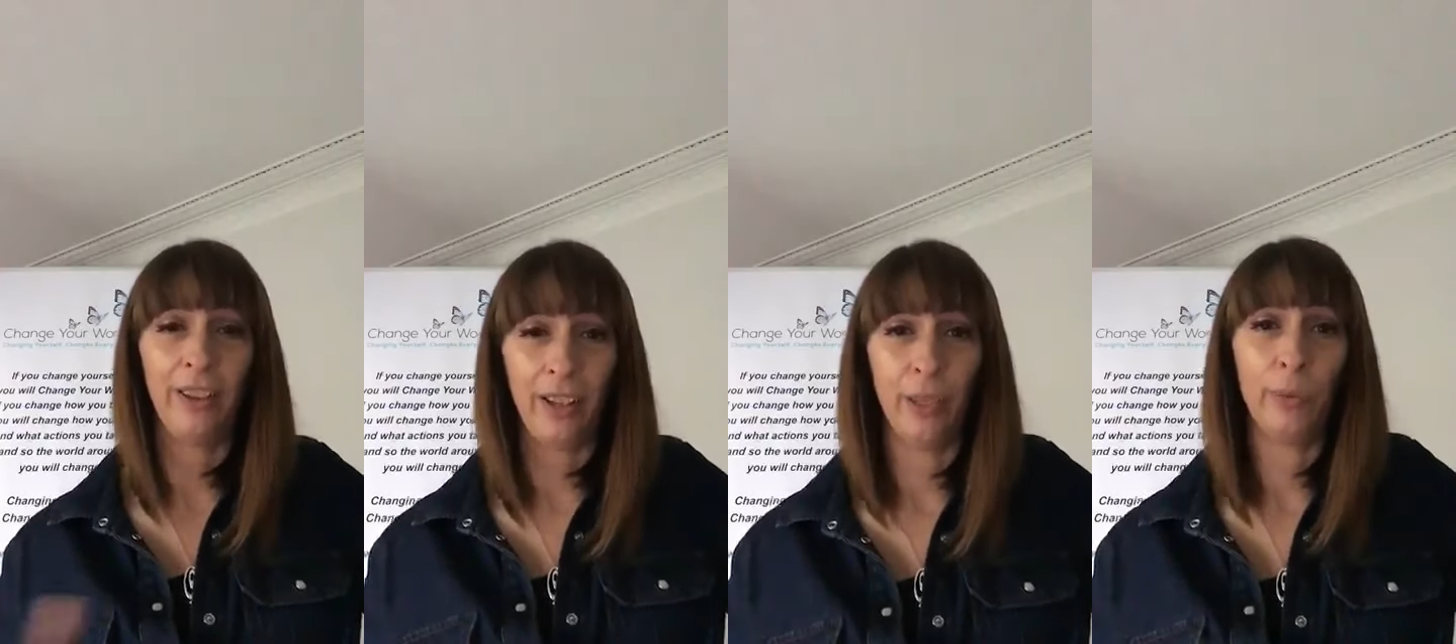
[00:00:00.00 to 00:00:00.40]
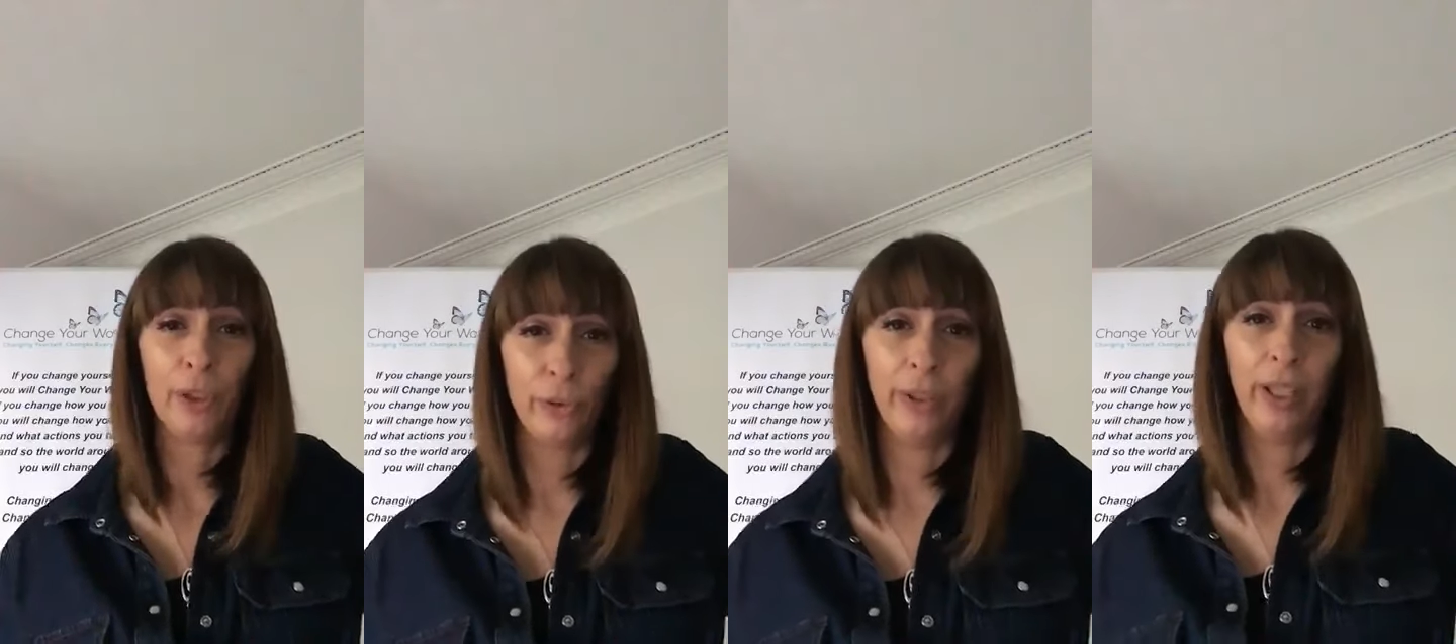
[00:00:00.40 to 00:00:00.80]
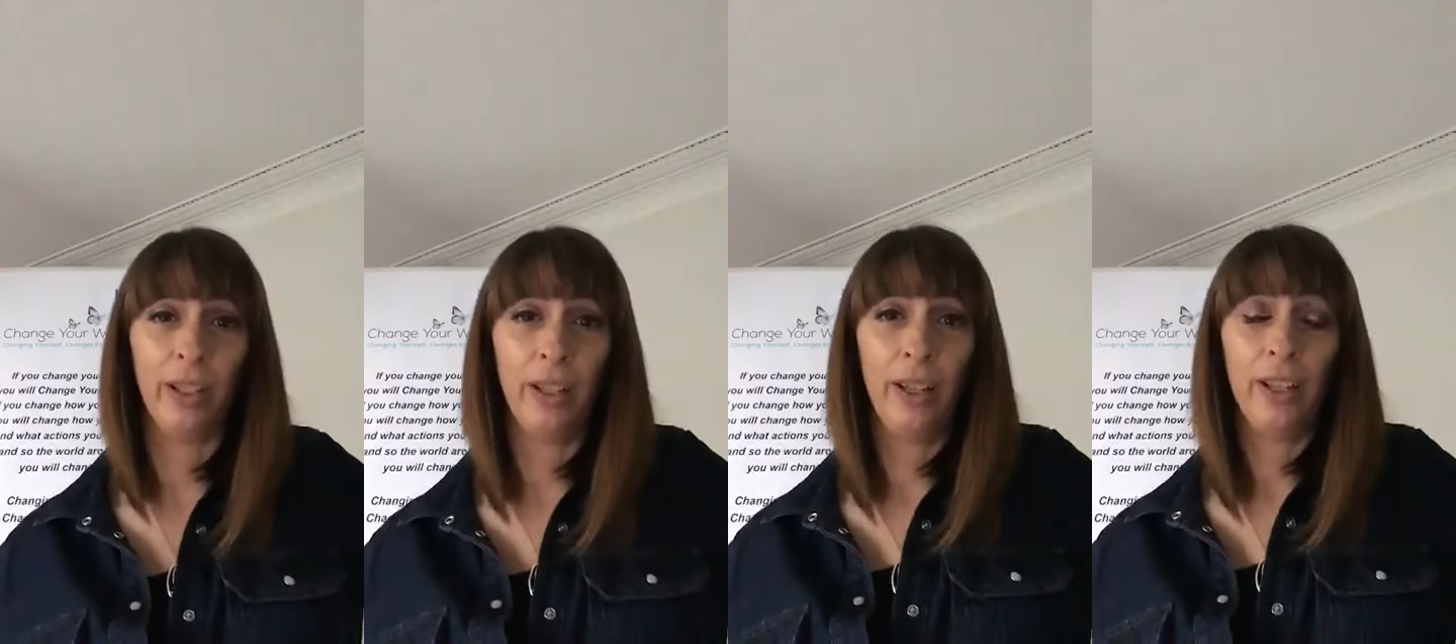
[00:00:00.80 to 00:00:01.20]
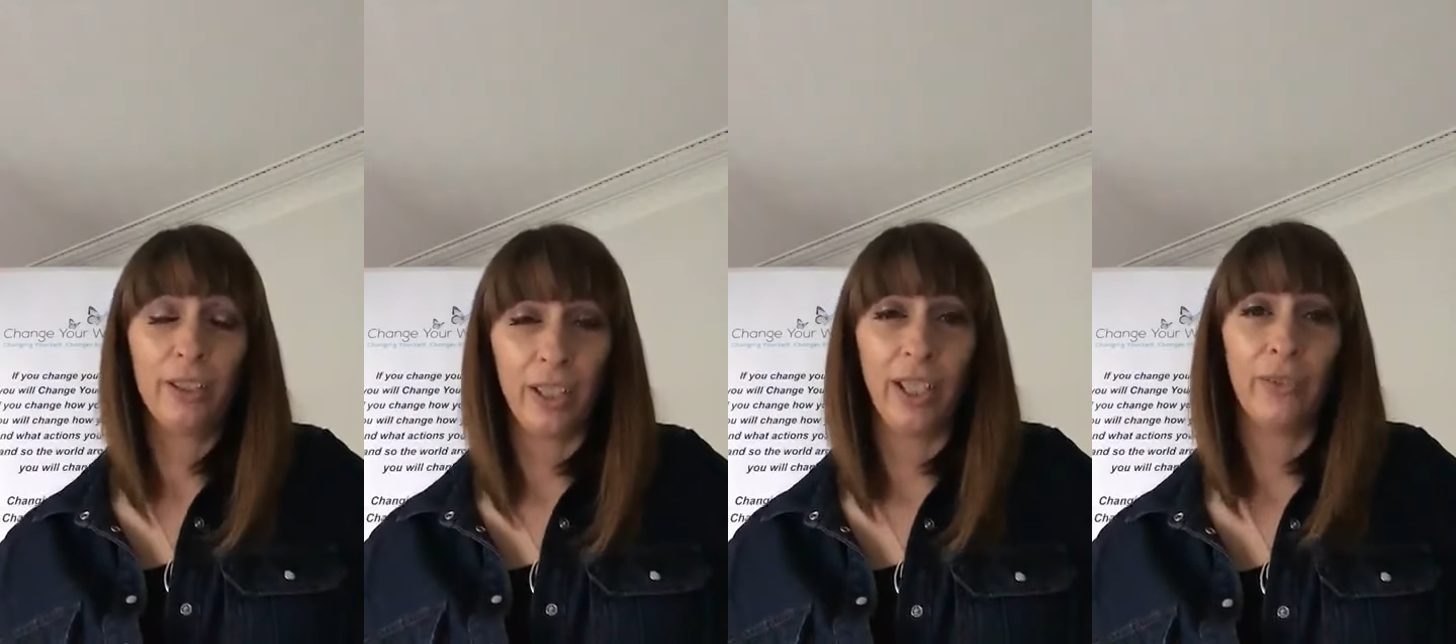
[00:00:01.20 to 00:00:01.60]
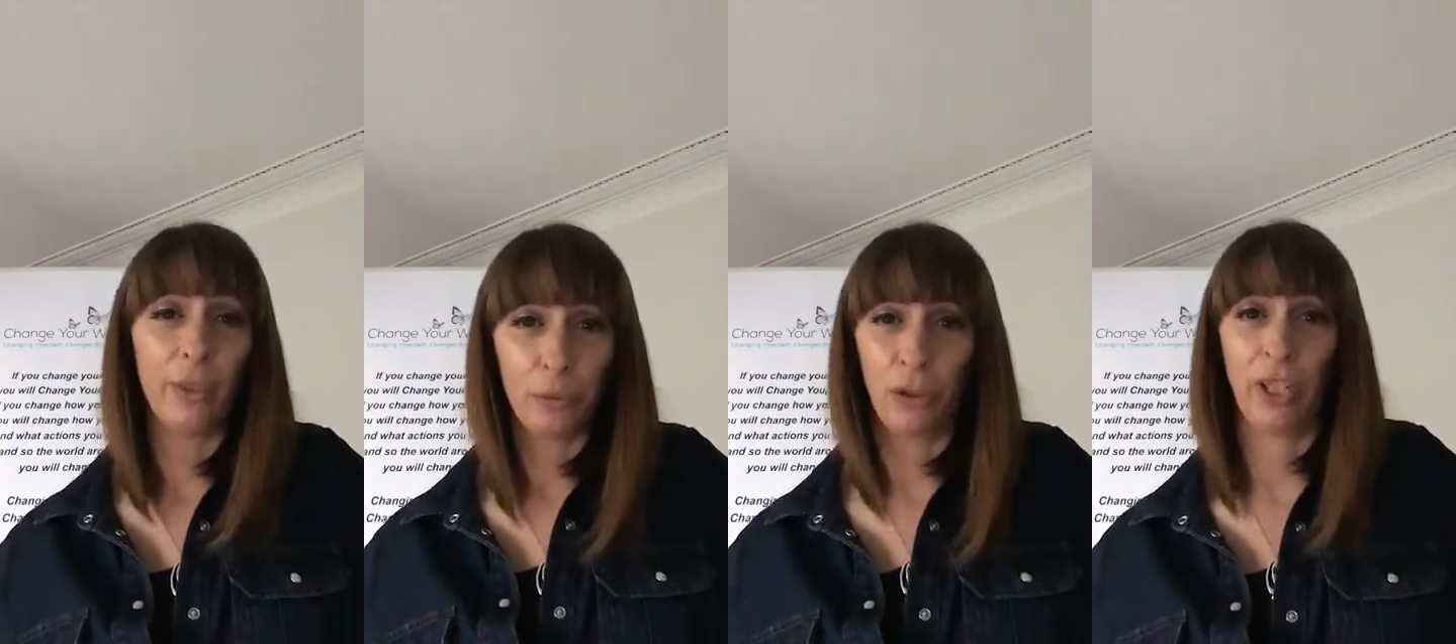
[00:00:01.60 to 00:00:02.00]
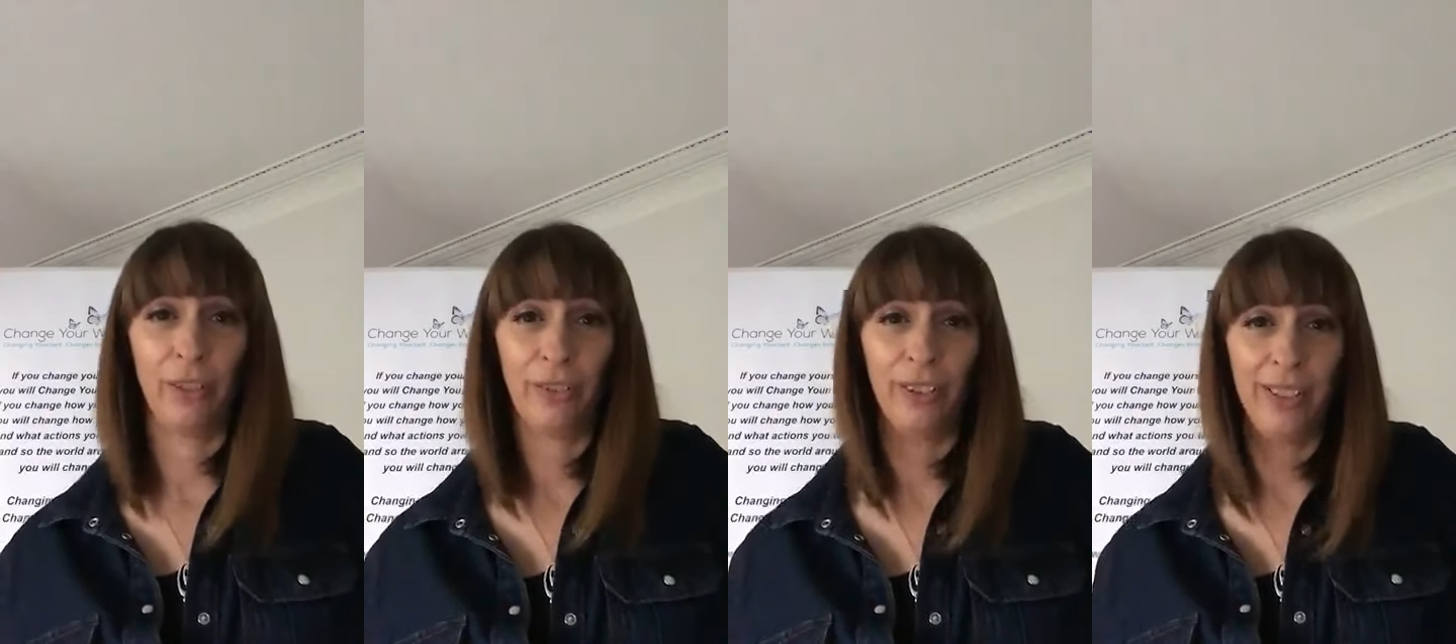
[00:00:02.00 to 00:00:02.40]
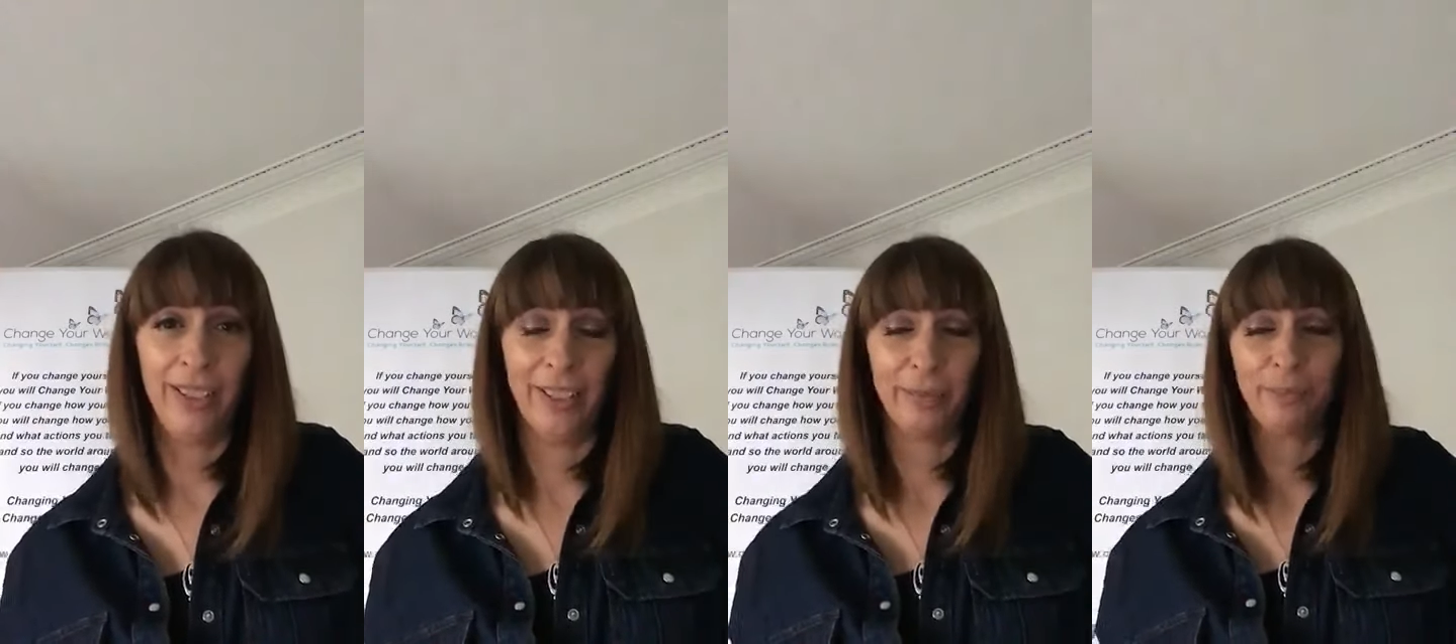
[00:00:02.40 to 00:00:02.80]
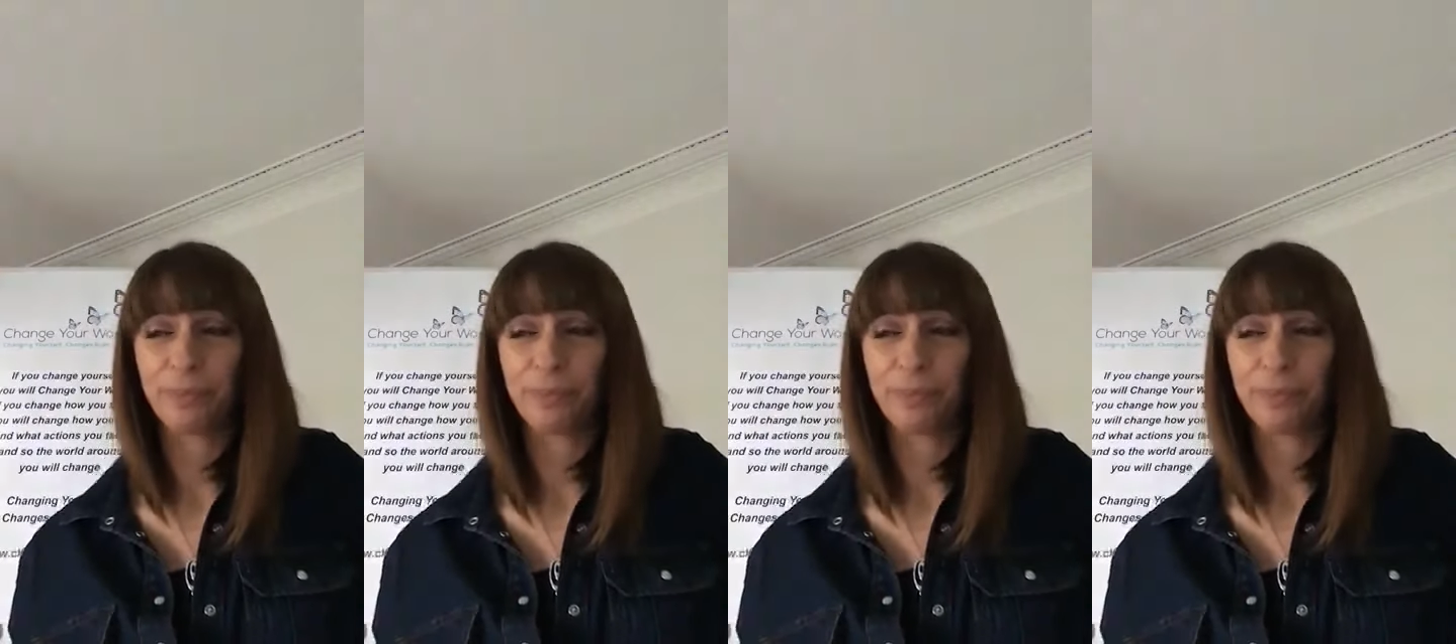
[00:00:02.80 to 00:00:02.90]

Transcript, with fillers: that I was going to give up drink for a year.